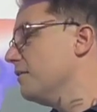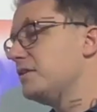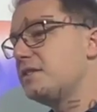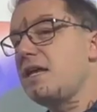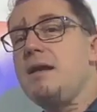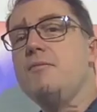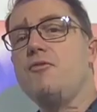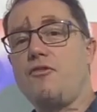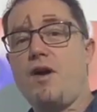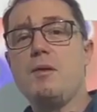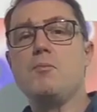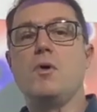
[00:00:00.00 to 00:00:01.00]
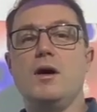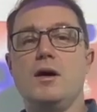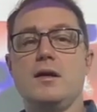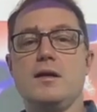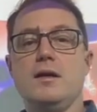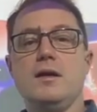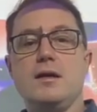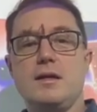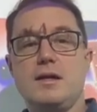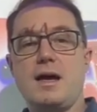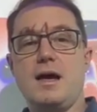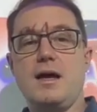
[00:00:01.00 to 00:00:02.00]
the same framework
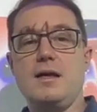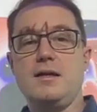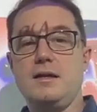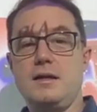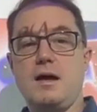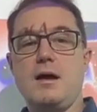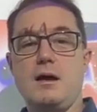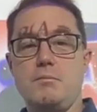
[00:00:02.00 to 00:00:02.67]
can